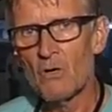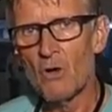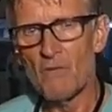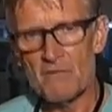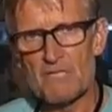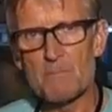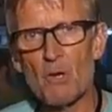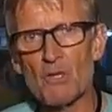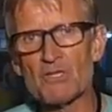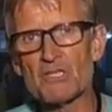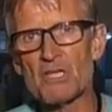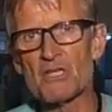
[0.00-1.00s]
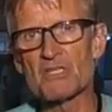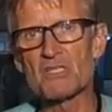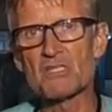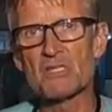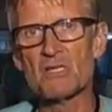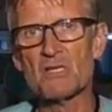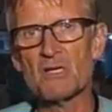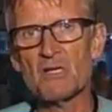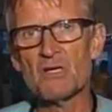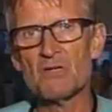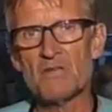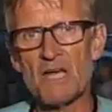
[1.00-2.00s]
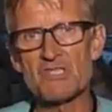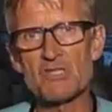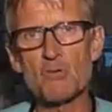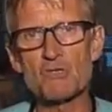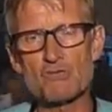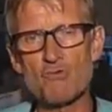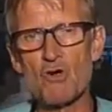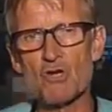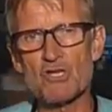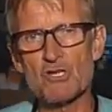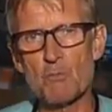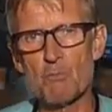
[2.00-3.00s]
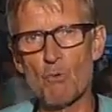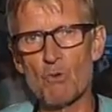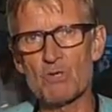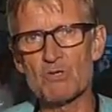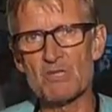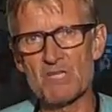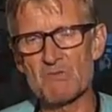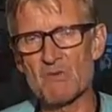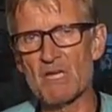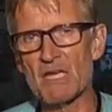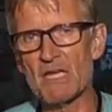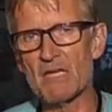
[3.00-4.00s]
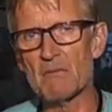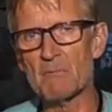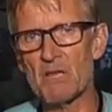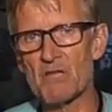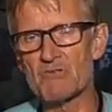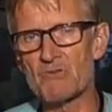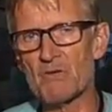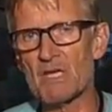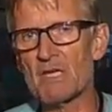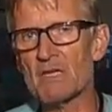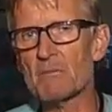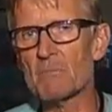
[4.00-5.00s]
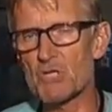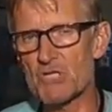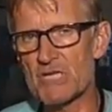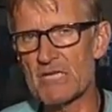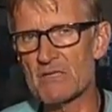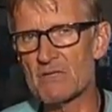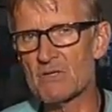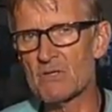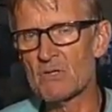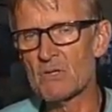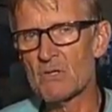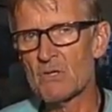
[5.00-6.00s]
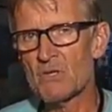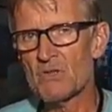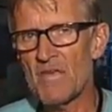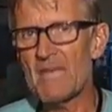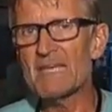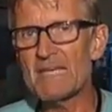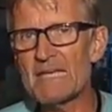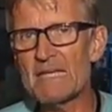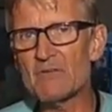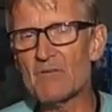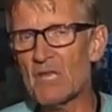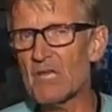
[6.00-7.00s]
of his politics that so strongly support the Israeli military machine. The